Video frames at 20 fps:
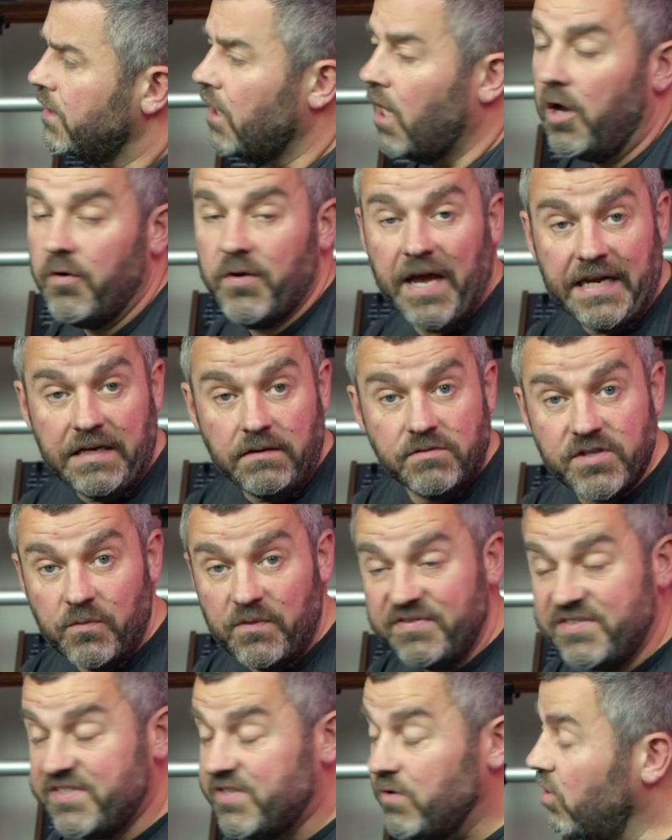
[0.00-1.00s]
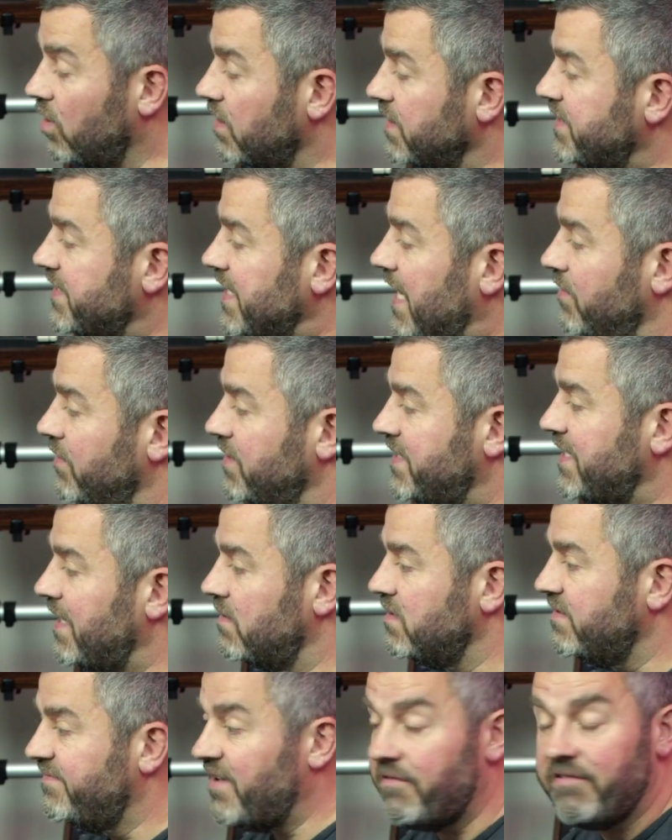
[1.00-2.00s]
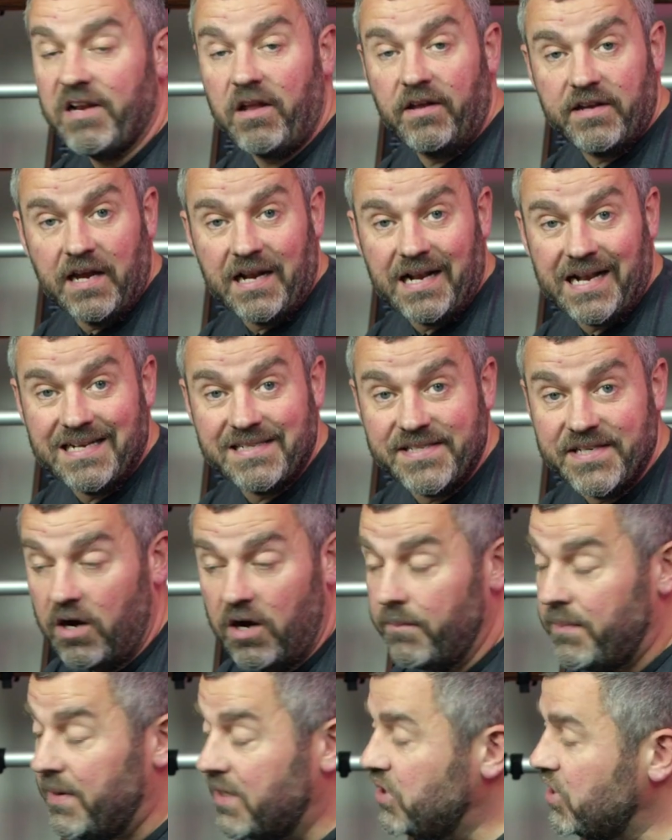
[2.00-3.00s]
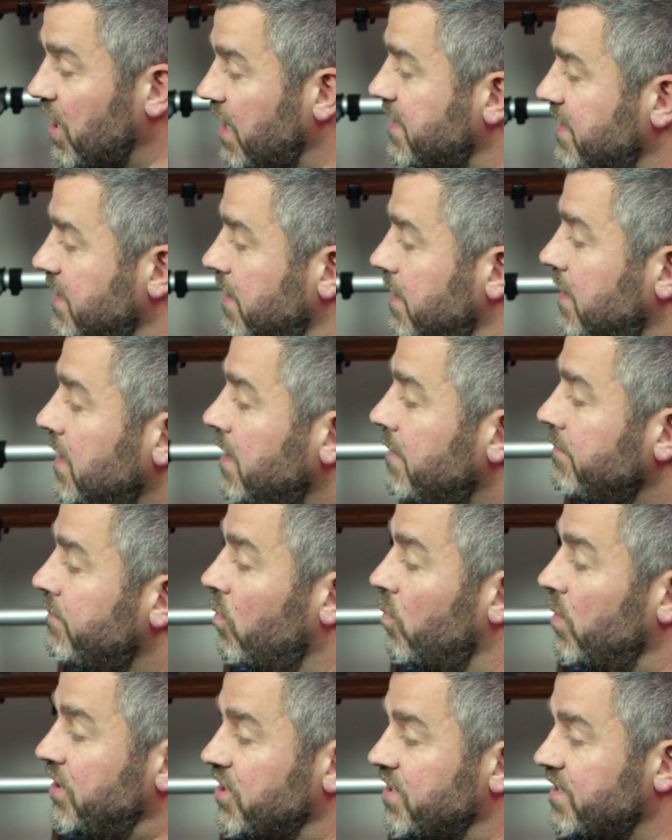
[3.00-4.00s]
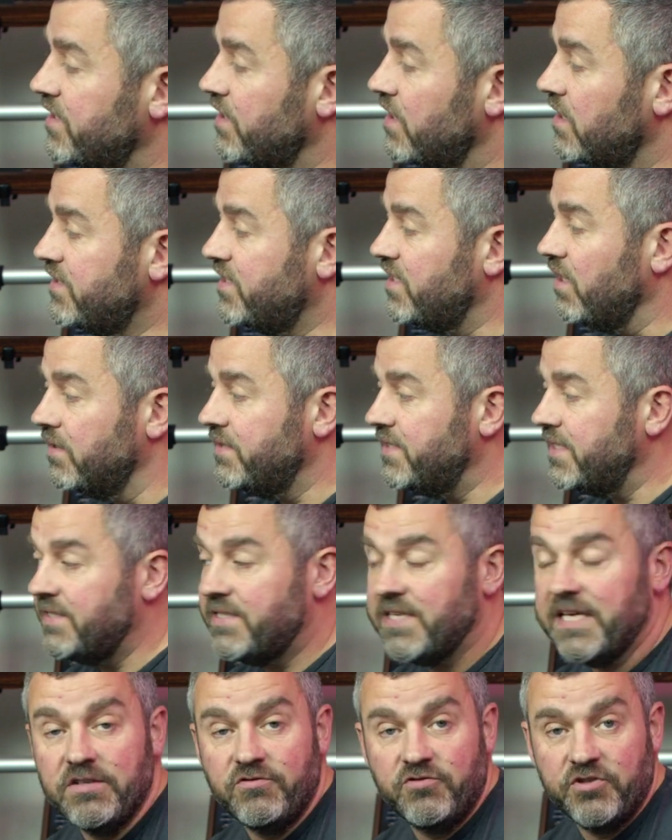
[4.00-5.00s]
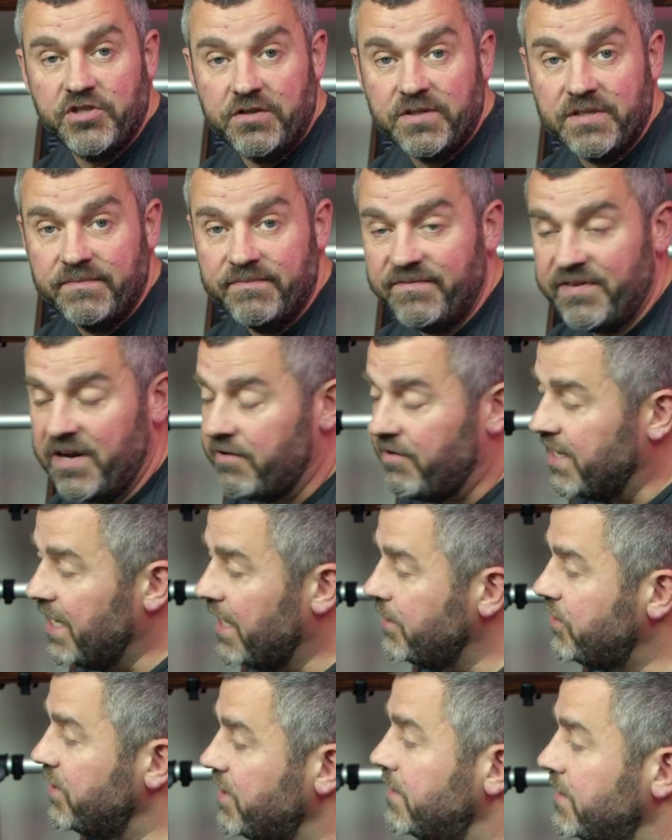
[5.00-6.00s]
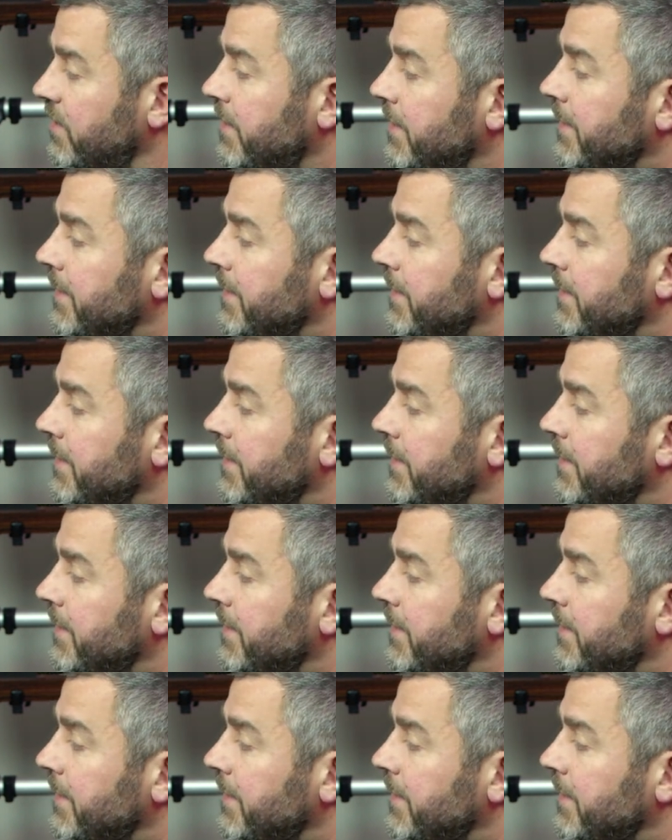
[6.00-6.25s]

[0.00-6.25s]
Okay, so we've still got a sound that sounds very like a classic arpeggiator, but we're just starting to introduce some variation.